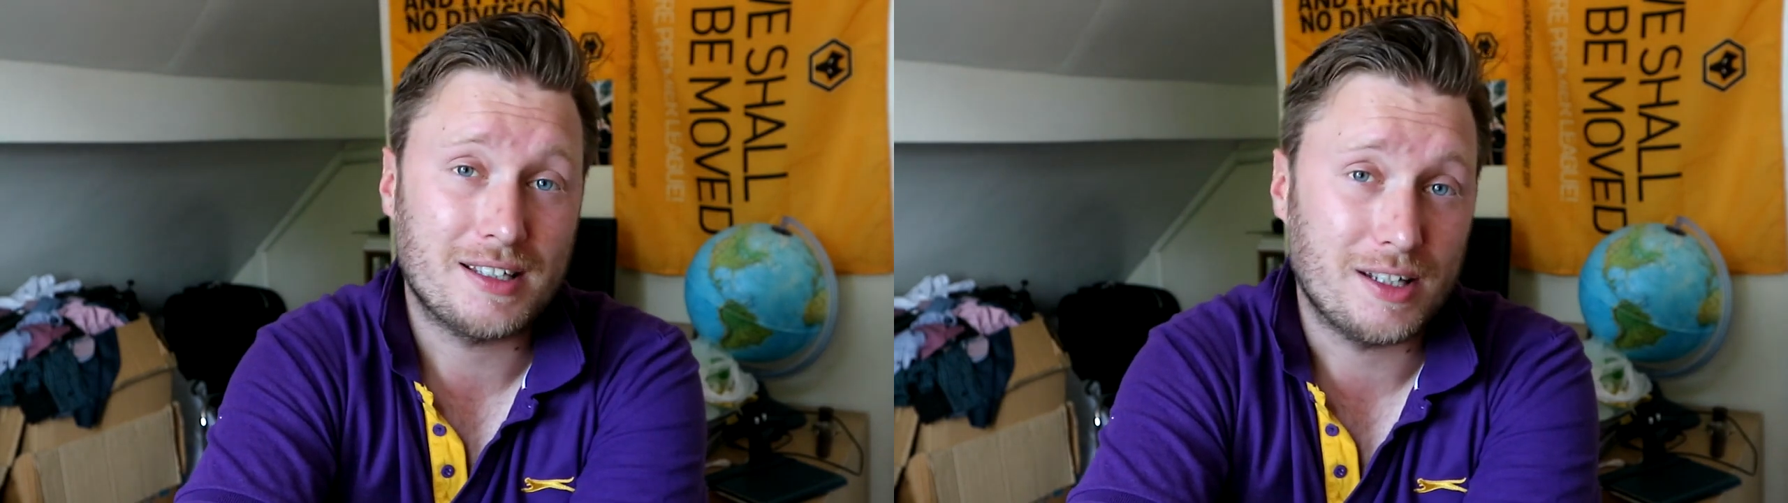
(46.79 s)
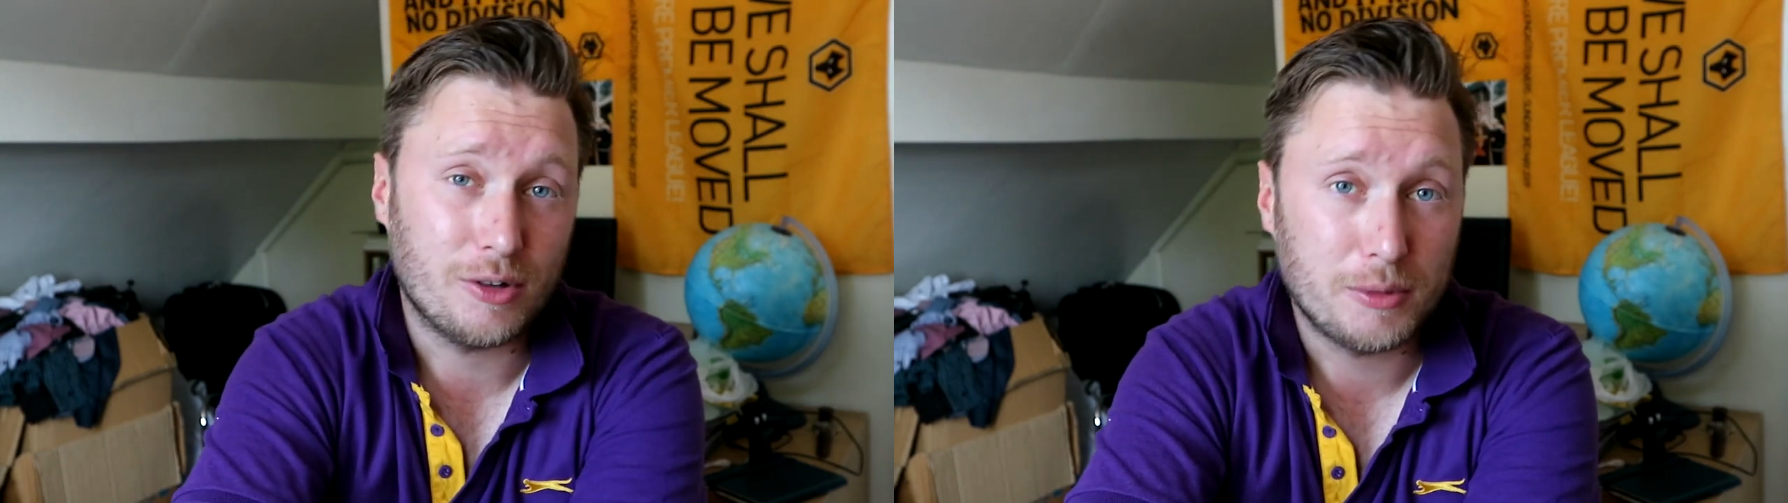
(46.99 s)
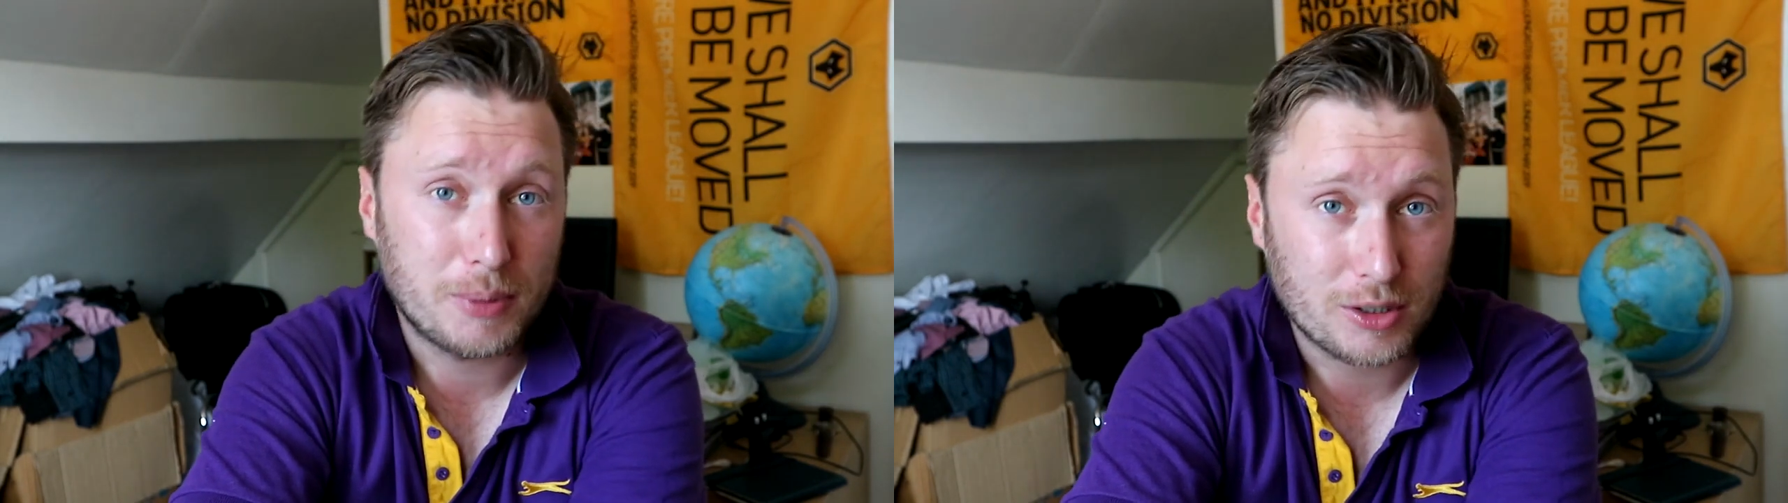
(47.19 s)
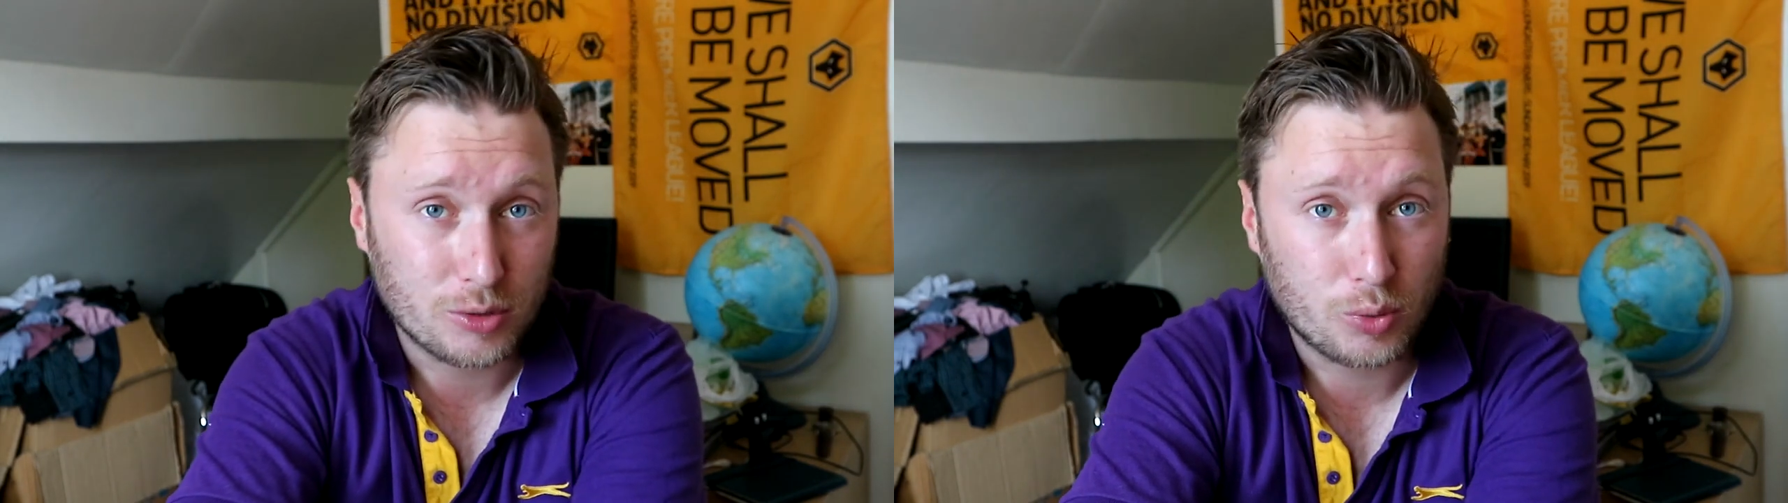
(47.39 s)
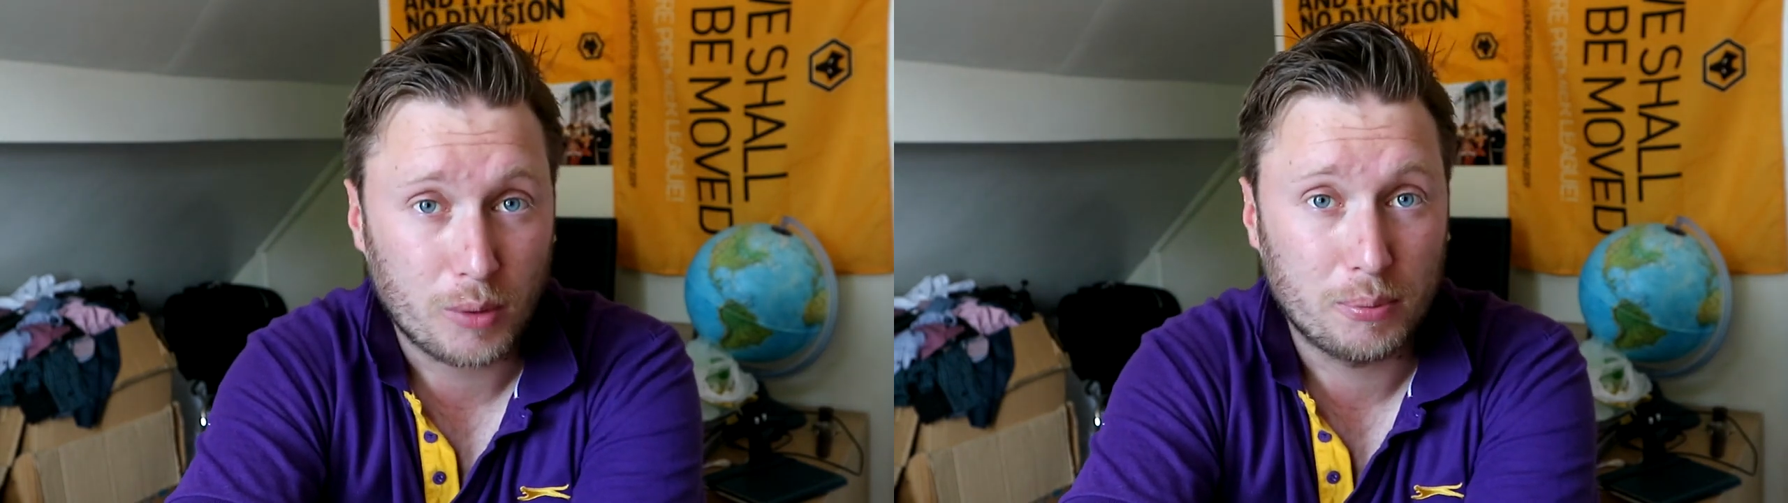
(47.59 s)
as they'd only
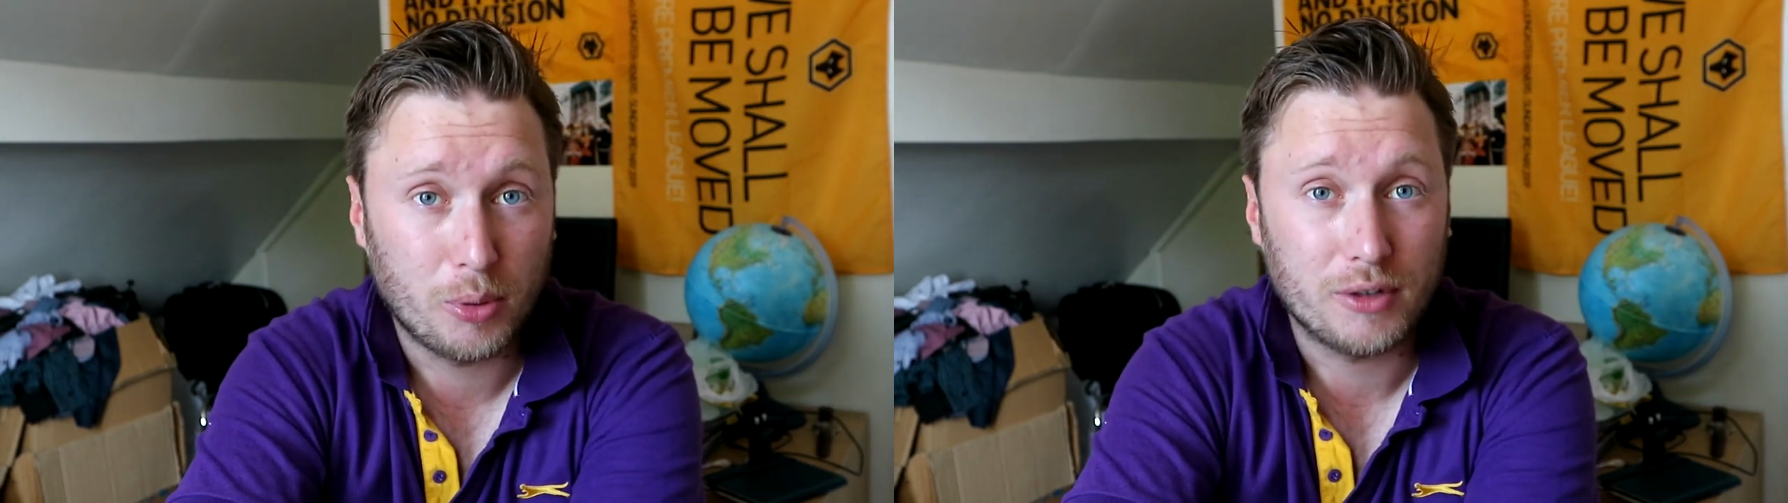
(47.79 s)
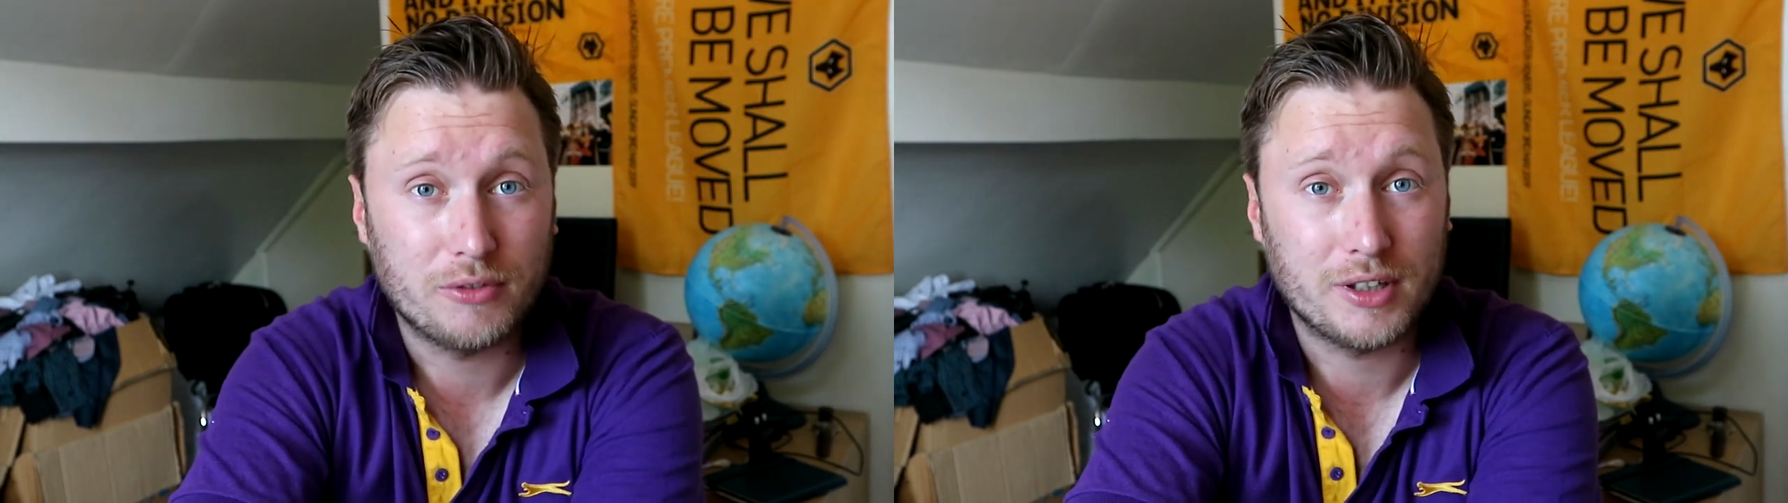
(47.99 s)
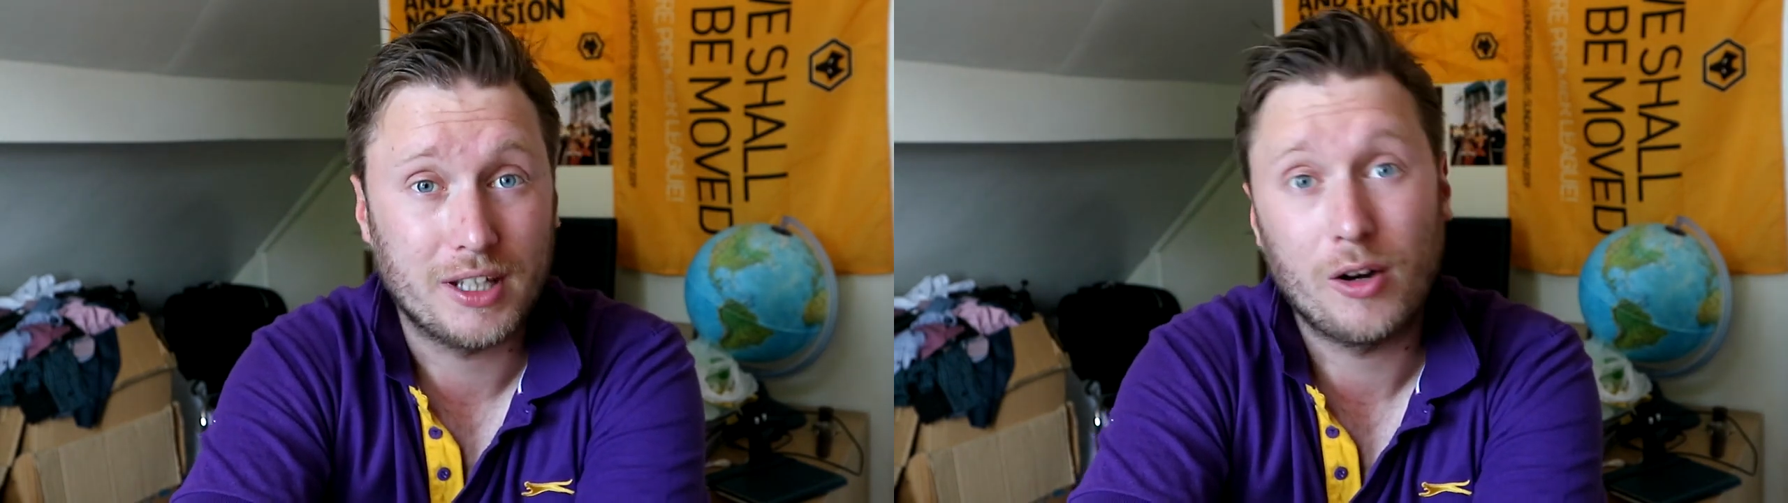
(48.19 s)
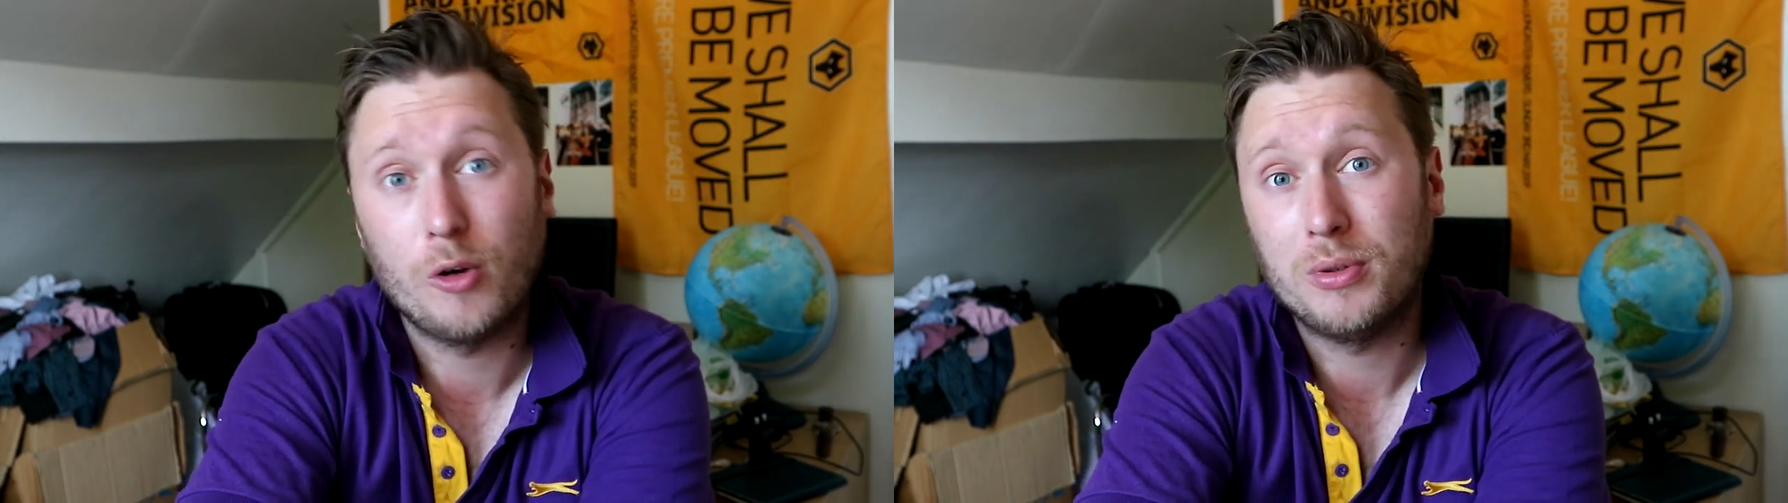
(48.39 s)
picked up one point from their